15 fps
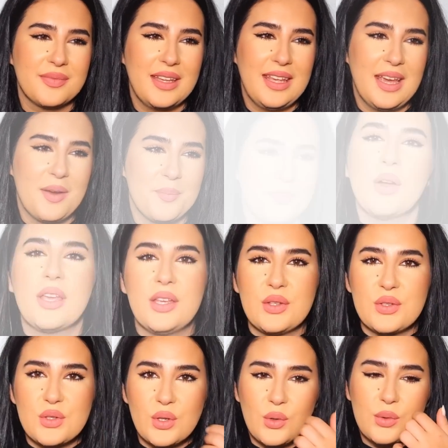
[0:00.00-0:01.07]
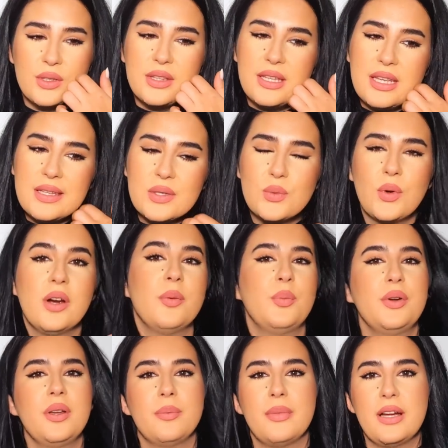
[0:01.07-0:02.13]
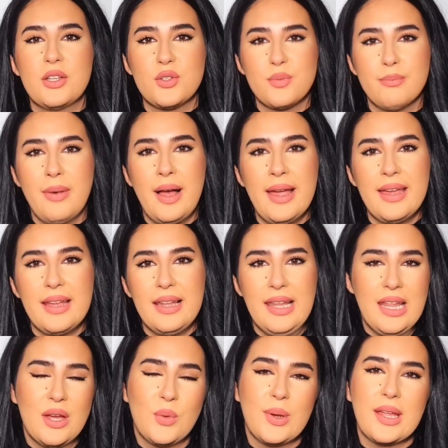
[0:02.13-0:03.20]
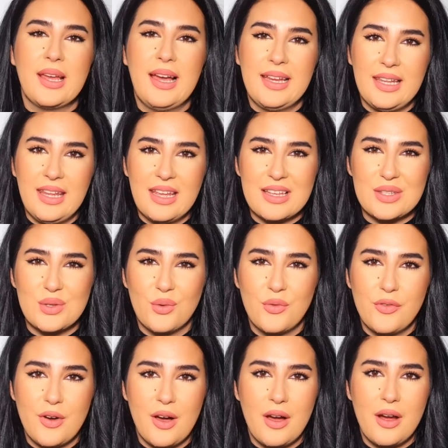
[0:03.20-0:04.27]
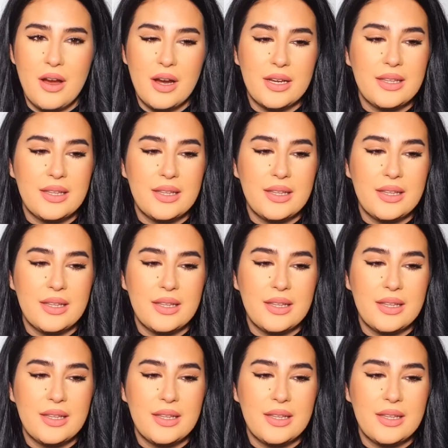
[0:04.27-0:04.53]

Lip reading: Yeah. Okay, so these were pretty much my layering ideas so far.